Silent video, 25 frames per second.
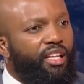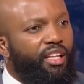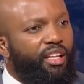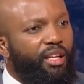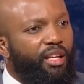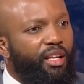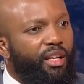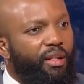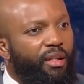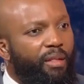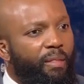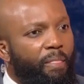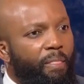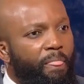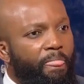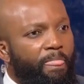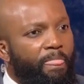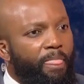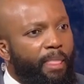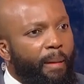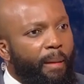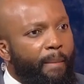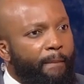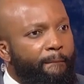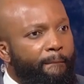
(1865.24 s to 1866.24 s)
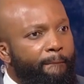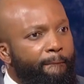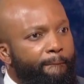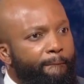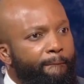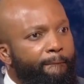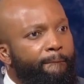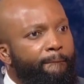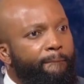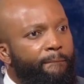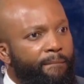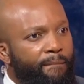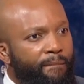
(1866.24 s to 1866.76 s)
We bought a land.
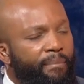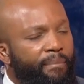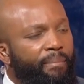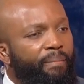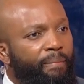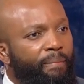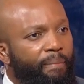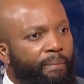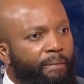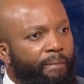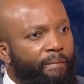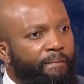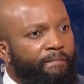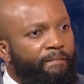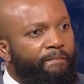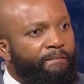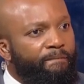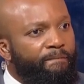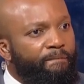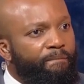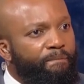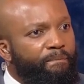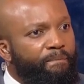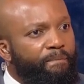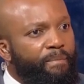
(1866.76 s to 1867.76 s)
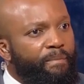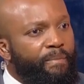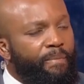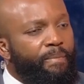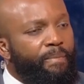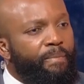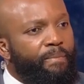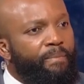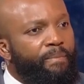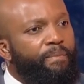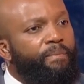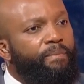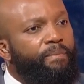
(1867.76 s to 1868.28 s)
We couldn't find a land in
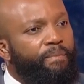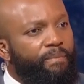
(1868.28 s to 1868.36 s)
Alexander.